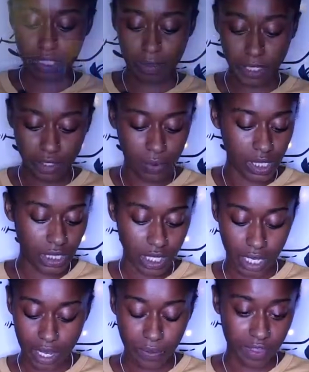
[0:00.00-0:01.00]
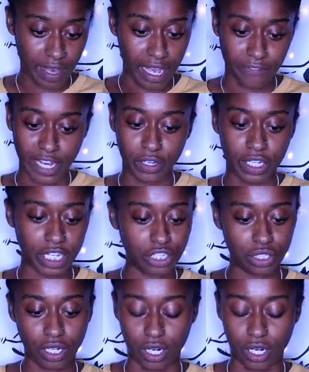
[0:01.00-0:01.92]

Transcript: spirit once again with that foundation